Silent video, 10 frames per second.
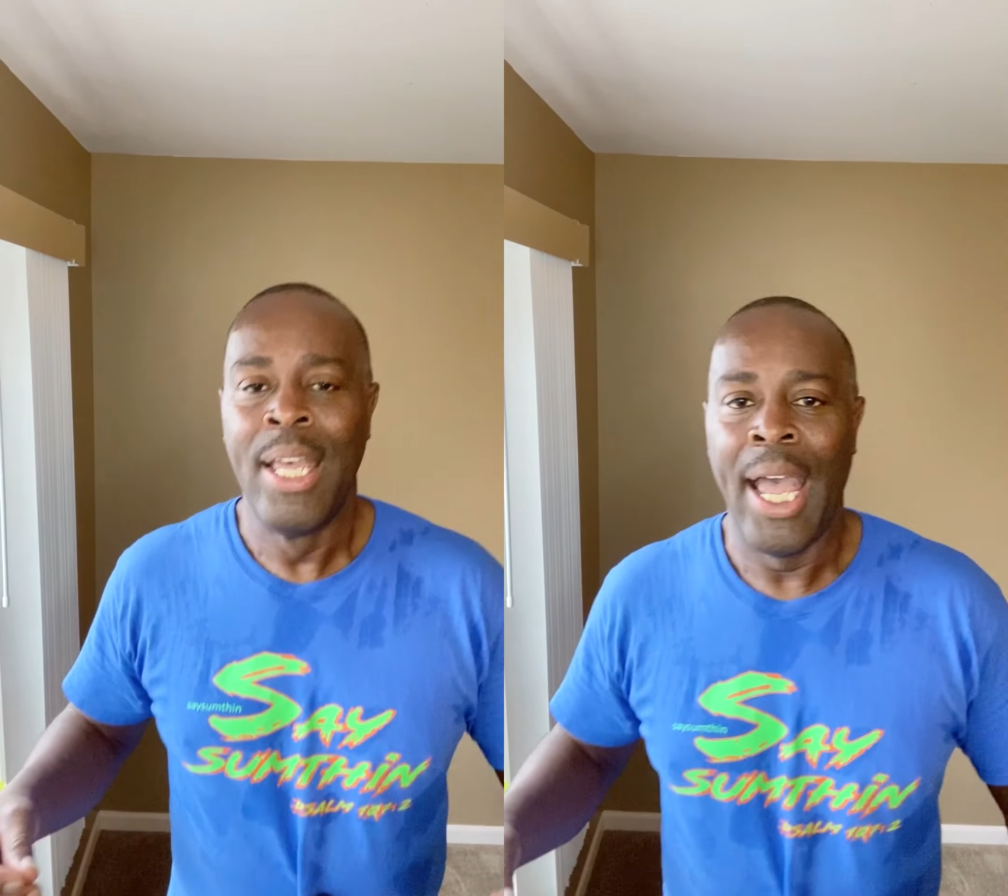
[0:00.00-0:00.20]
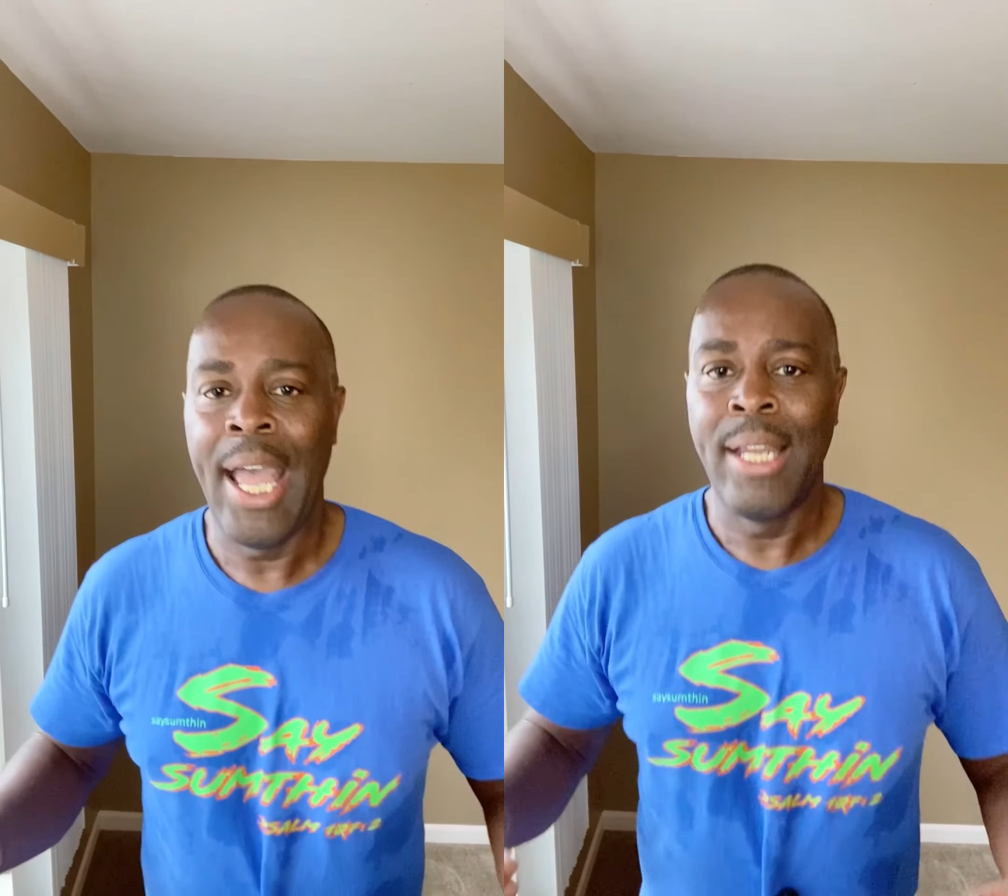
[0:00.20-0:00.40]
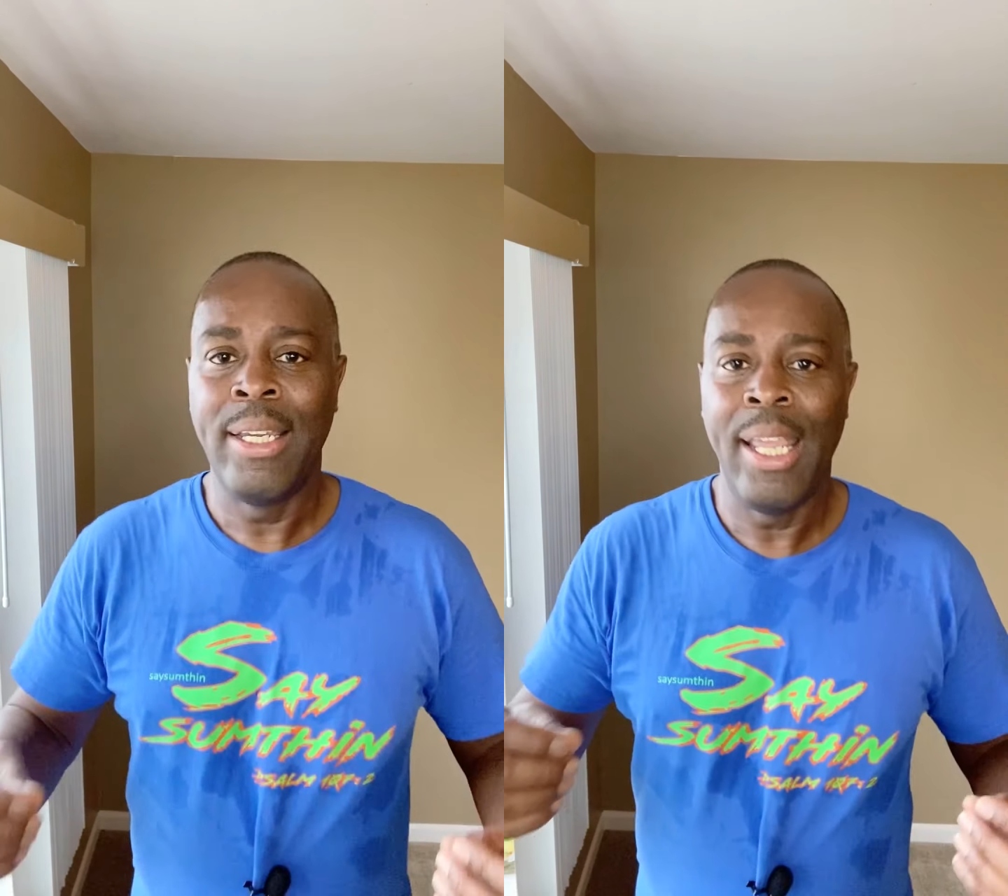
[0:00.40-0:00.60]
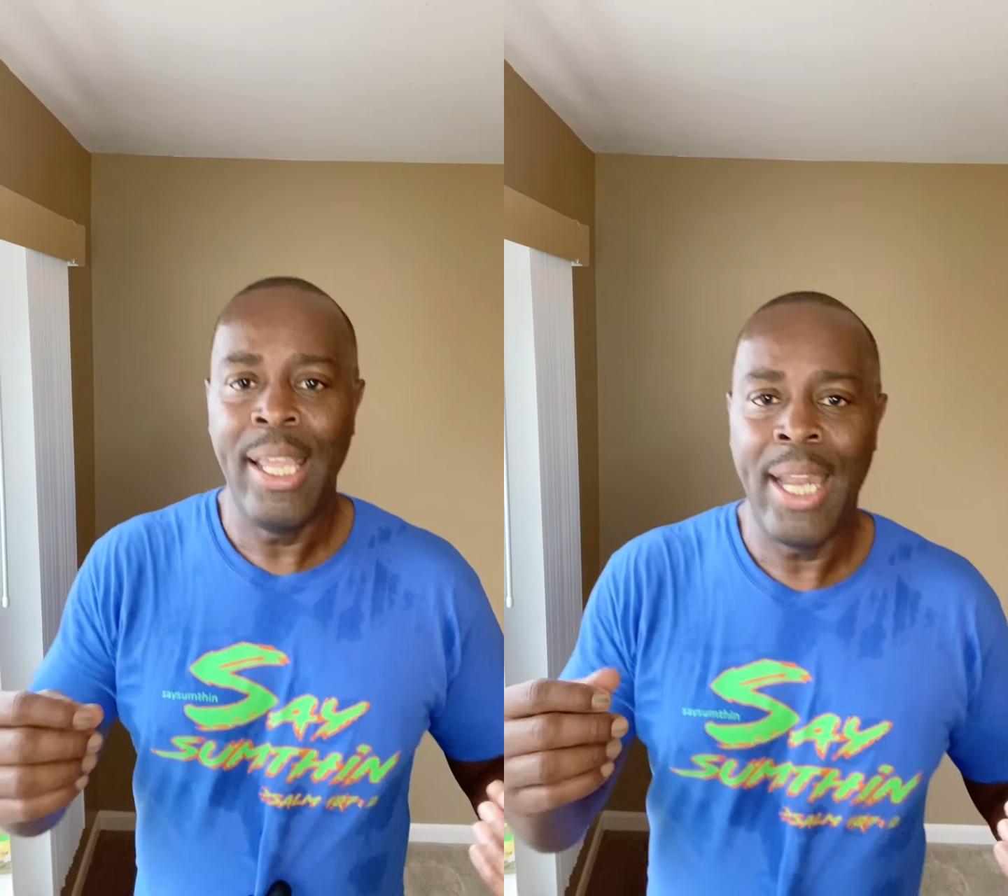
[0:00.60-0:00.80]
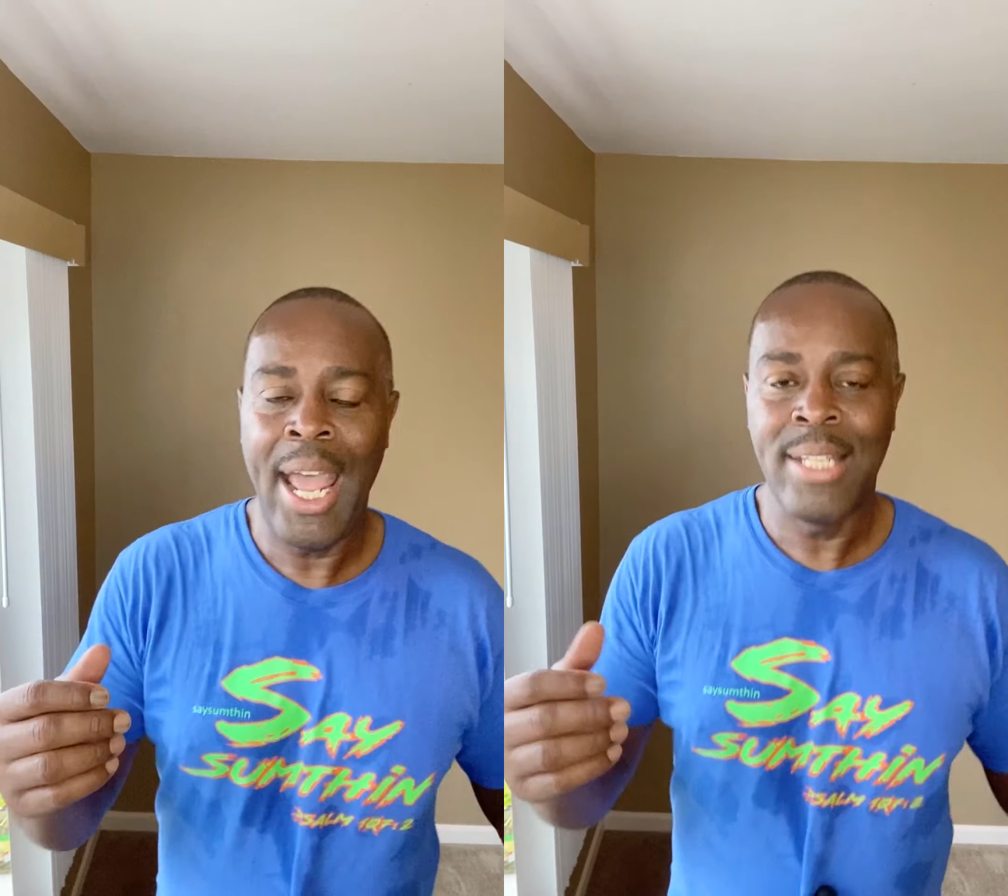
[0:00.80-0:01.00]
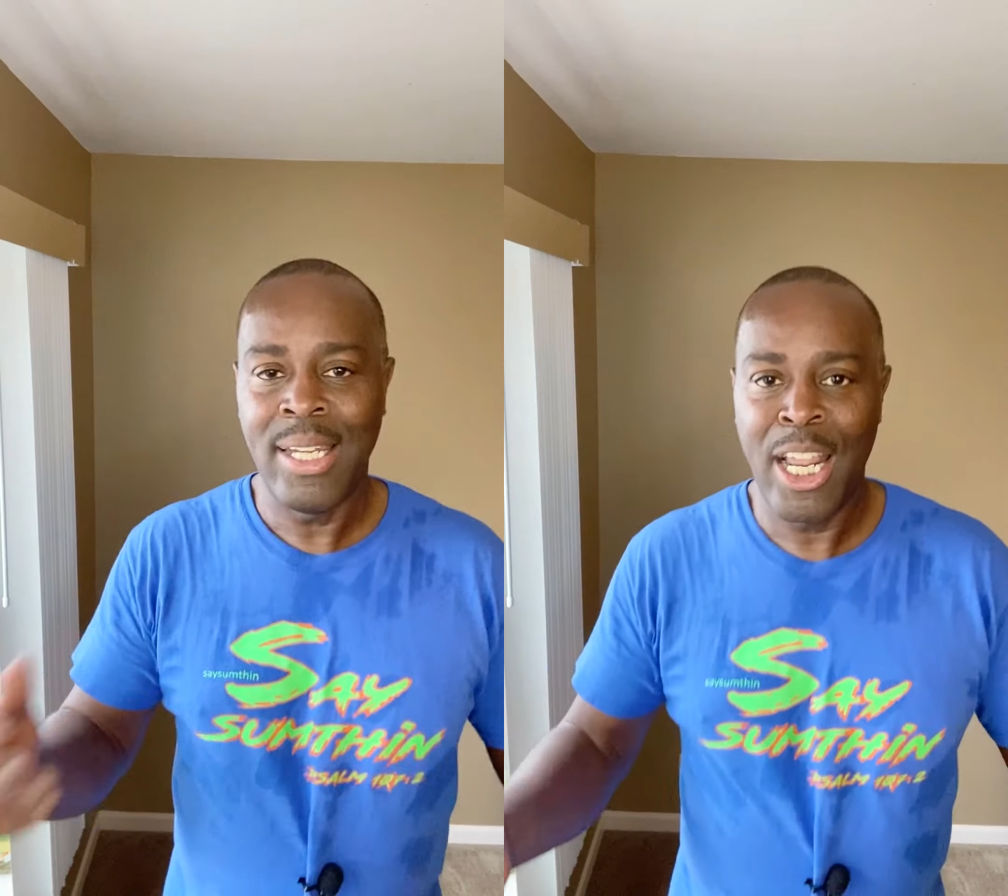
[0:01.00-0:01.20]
and it has an